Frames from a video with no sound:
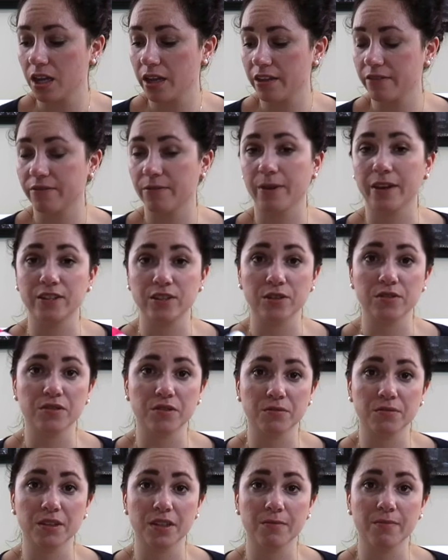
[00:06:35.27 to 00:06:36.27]
if my toes
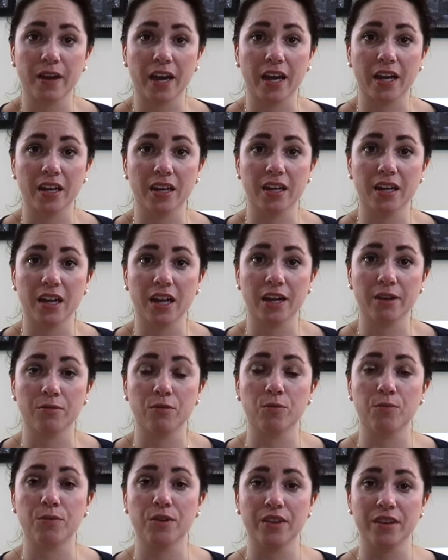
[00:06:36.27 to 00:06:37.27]
are really bad, I
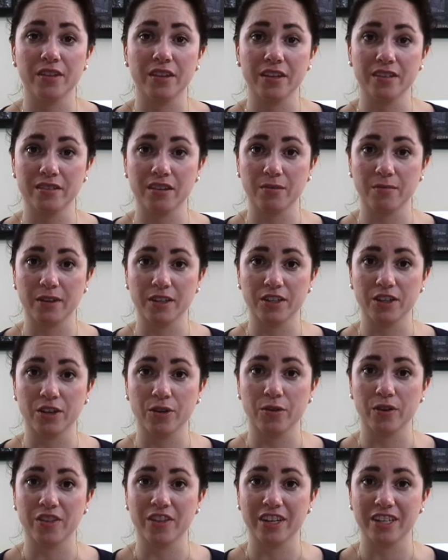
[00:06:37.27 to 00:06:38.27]
will put this on my
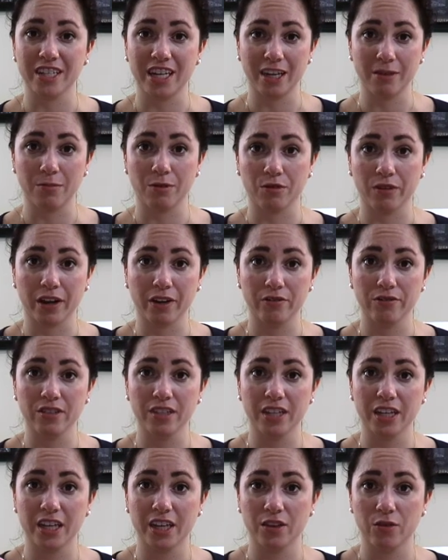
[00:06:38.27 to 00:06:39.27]
toe and then tape around
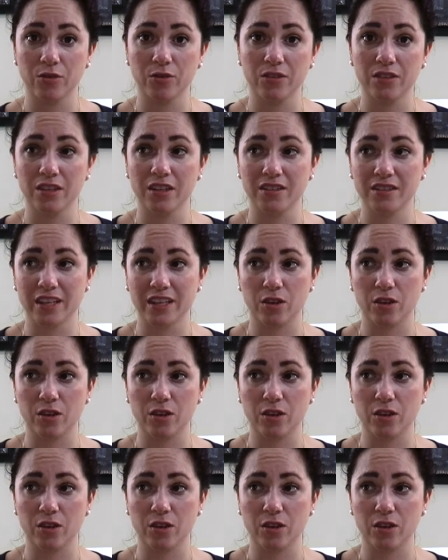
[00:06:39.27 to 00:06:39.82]
it and hold this,